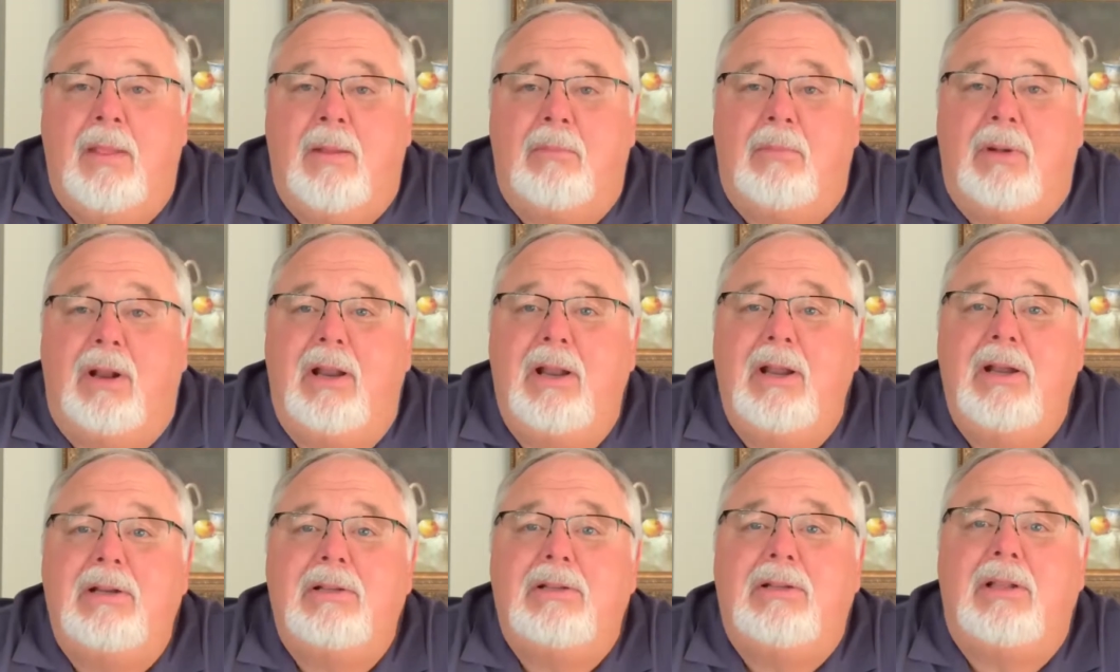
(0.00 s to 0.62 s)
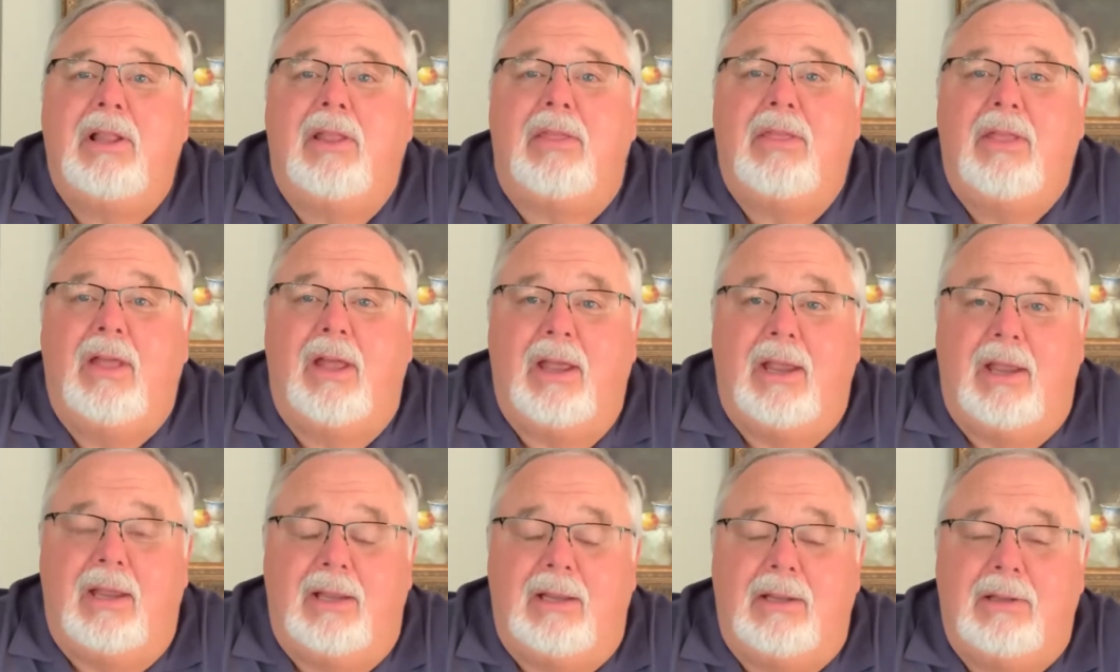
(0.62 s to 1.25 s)
But here's the
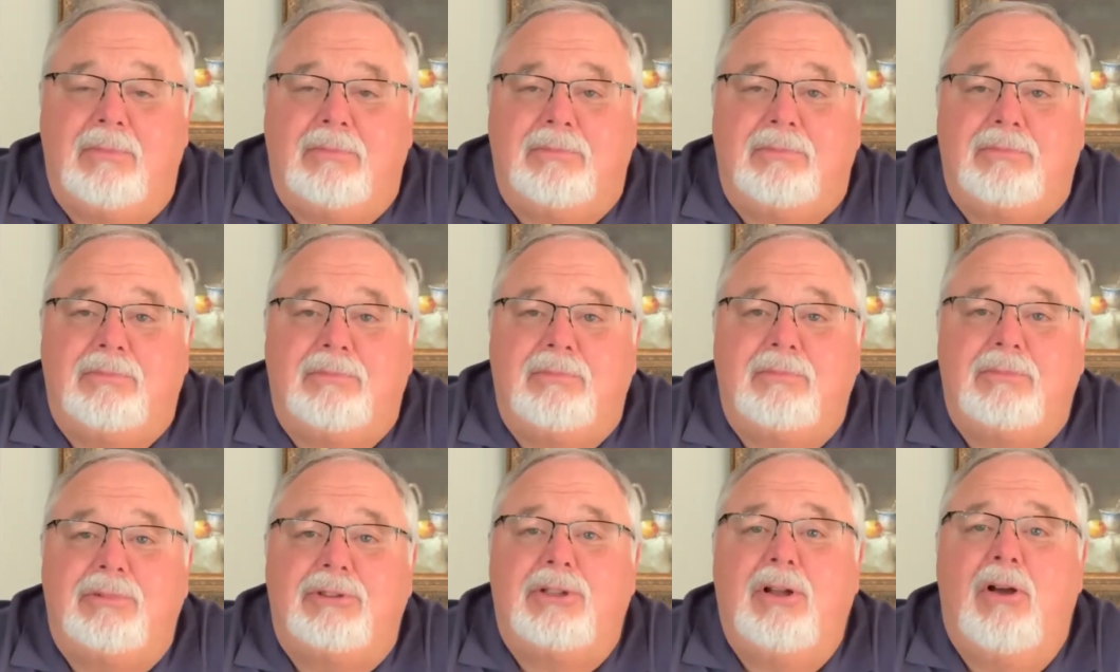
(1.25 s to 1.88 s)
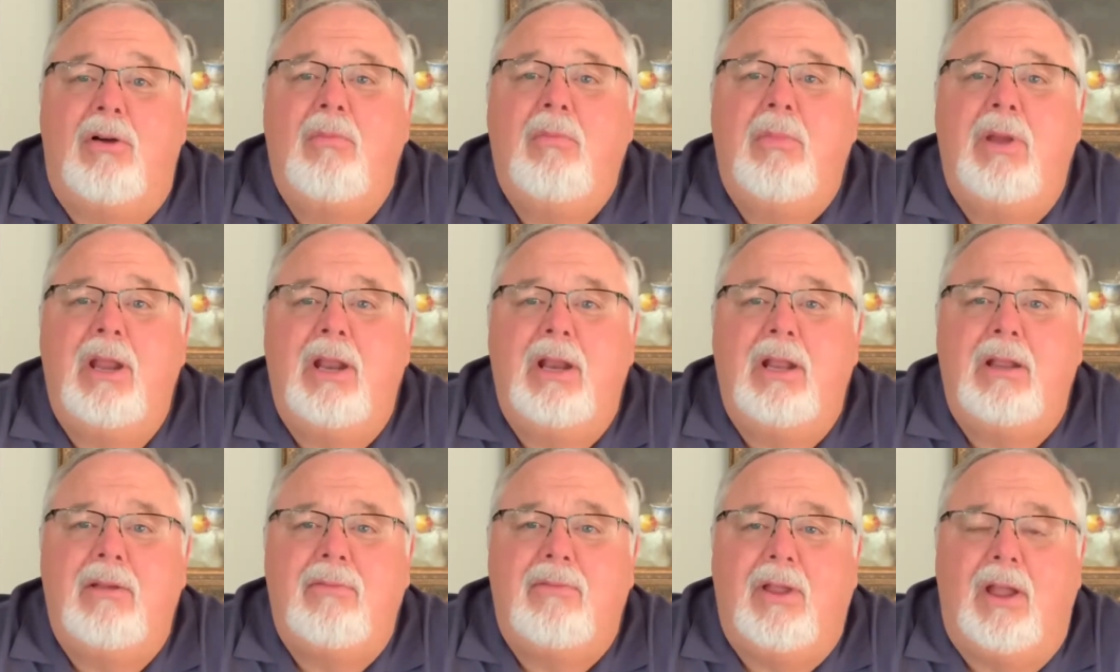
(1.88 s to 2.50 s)
thing. So
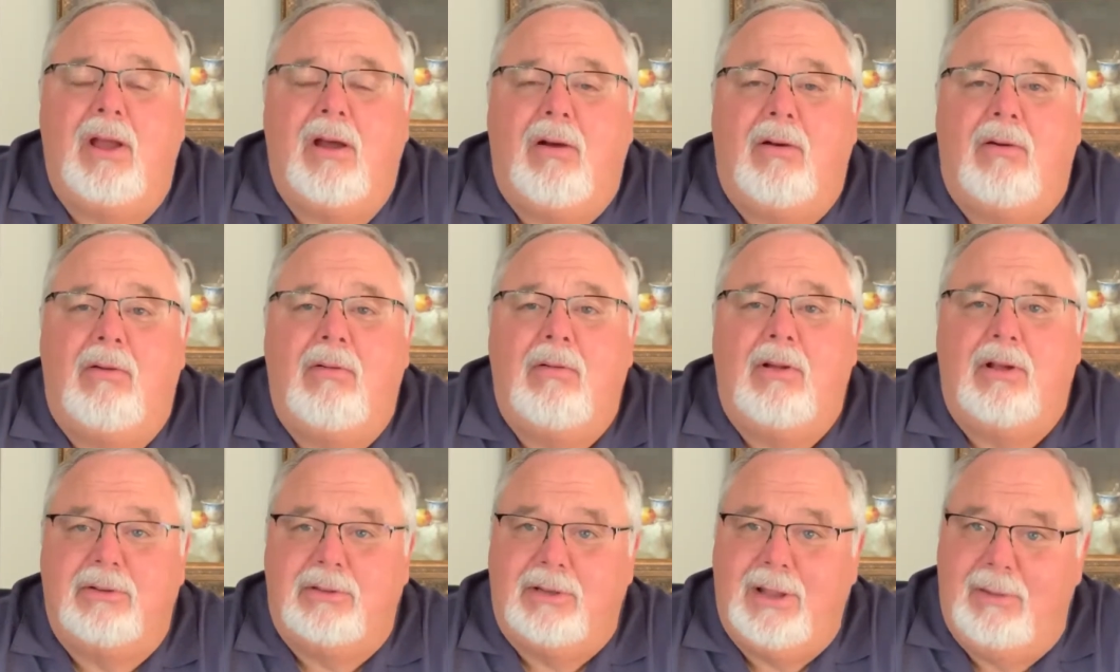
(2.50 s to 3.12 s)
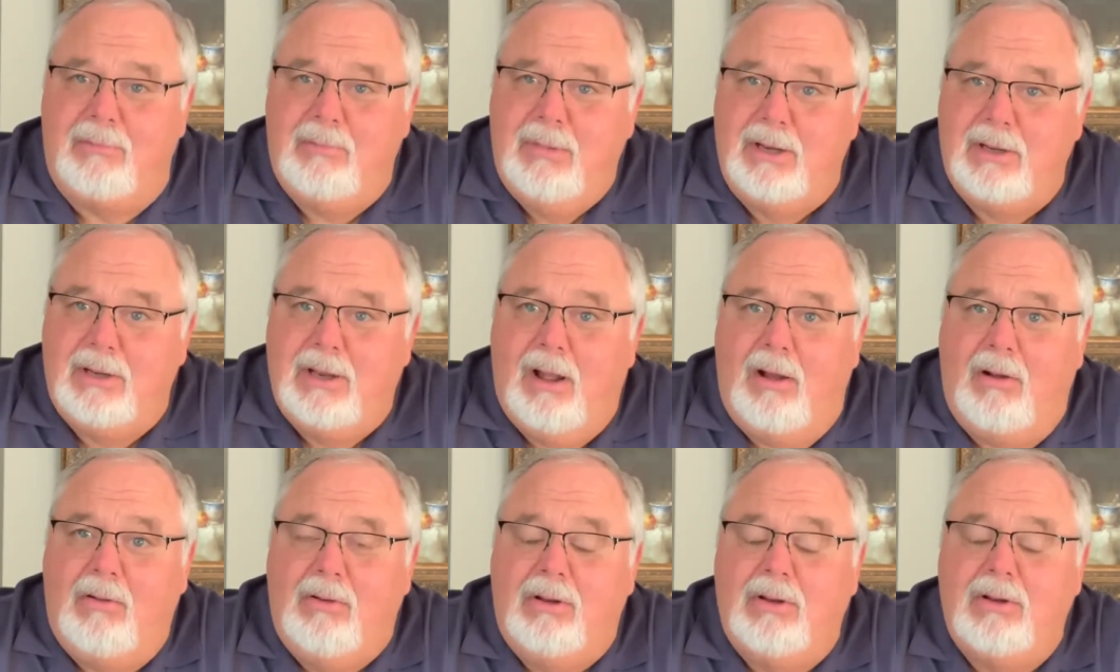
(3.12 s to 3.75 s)
many of y'all, because I've been
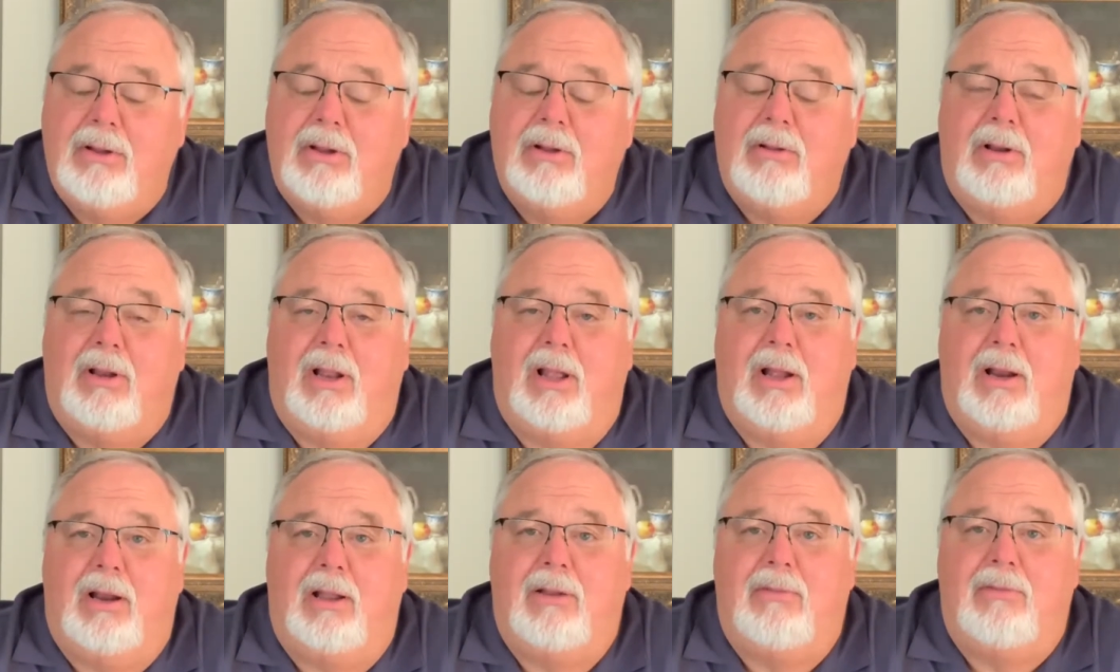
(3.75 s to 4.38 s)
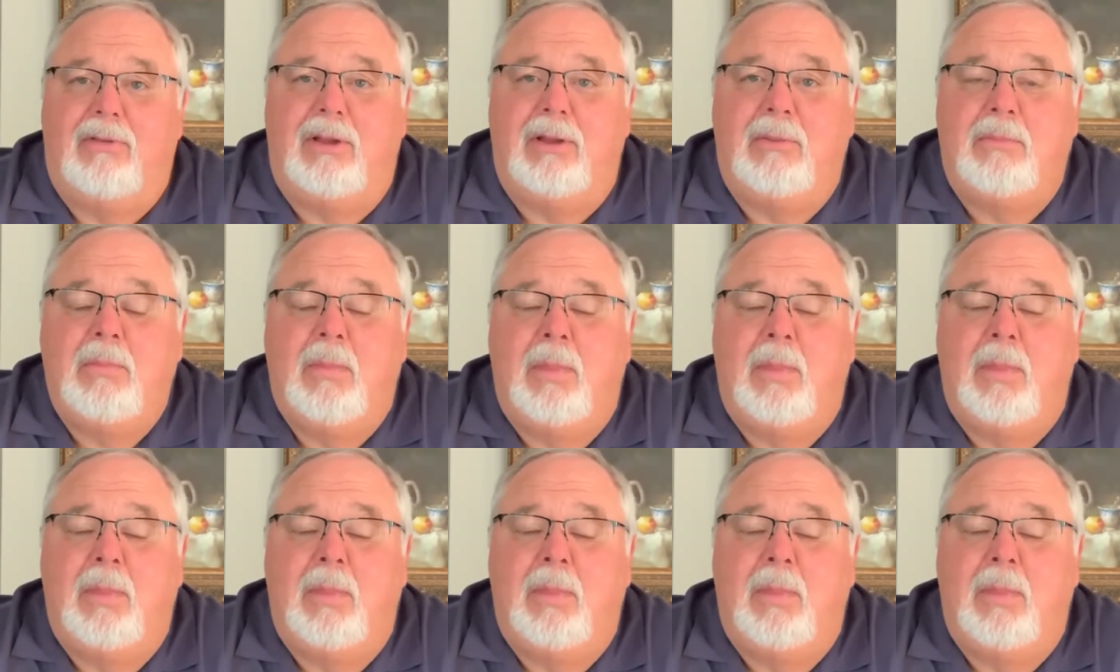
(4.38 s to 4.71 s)
talking to a lot of you,